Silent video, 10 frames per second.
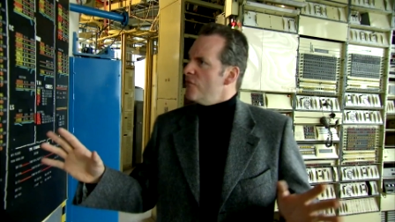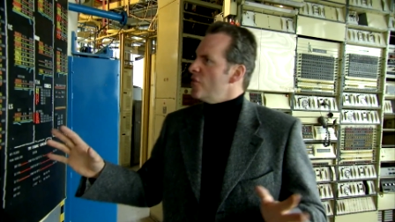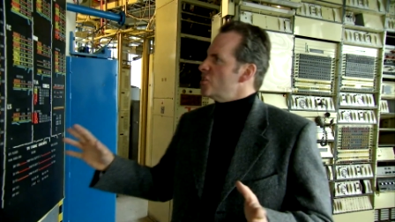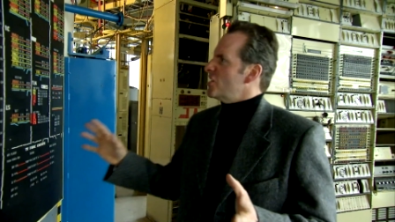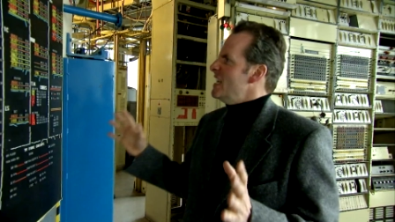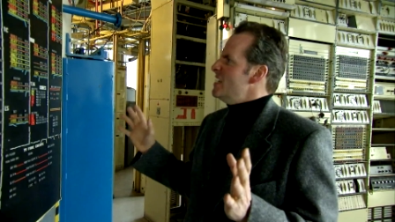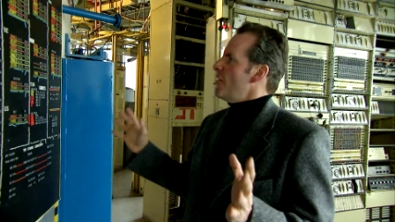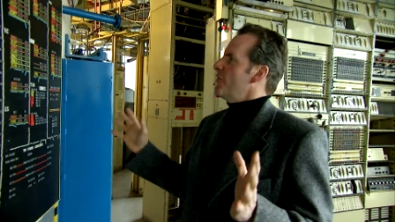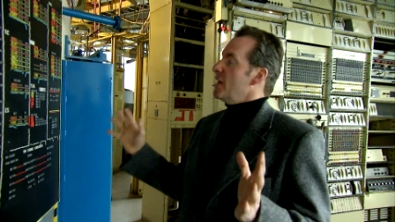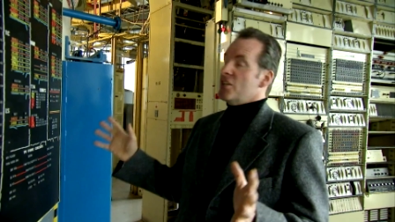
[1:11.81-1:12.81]
Virtually
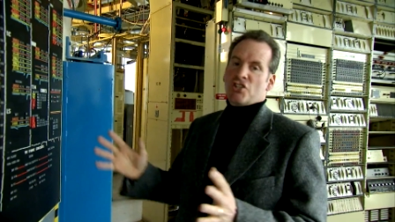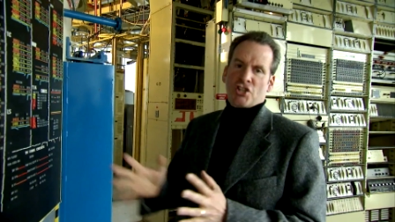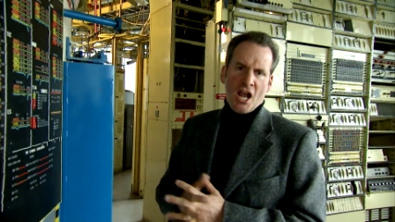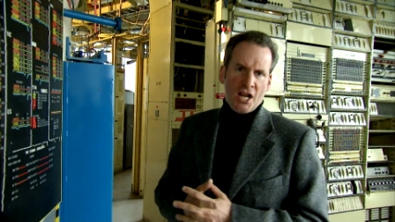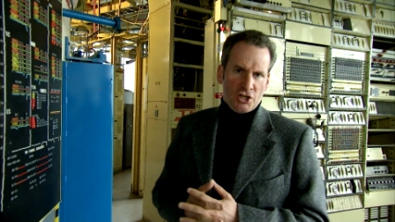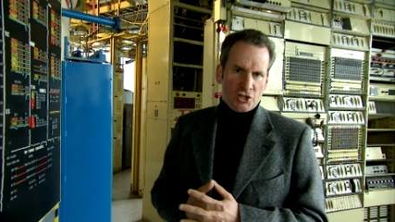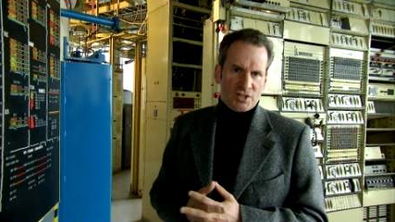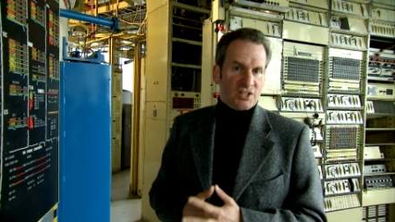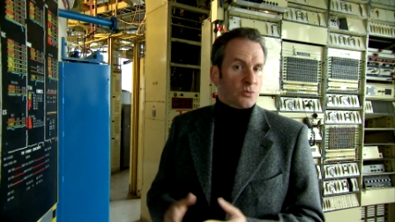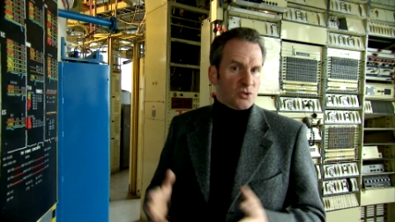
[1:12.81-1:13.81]
nothing has changed
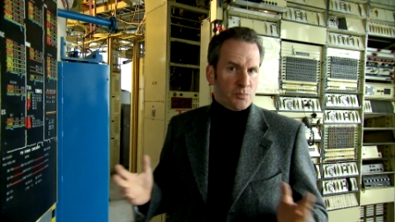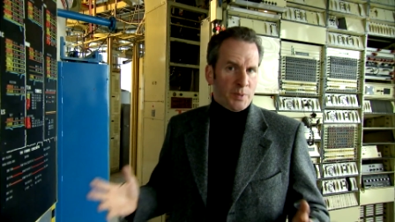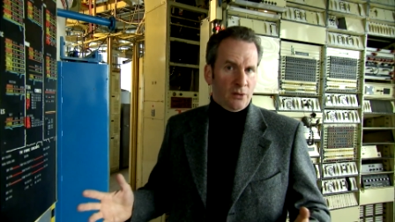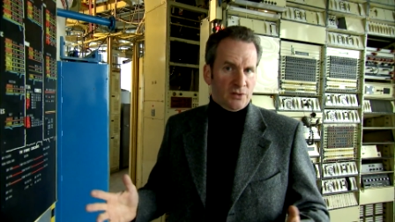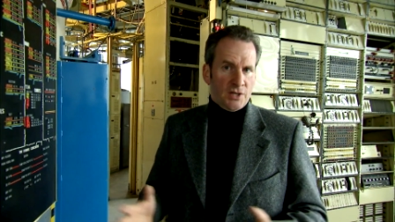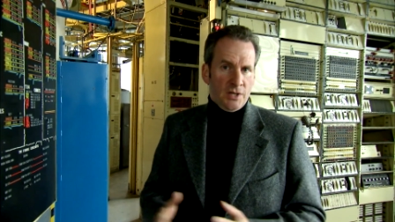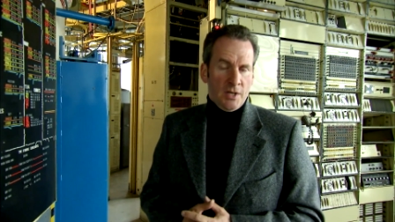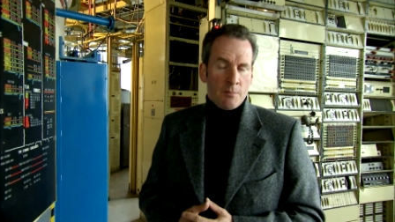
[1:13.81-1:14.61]
since it was built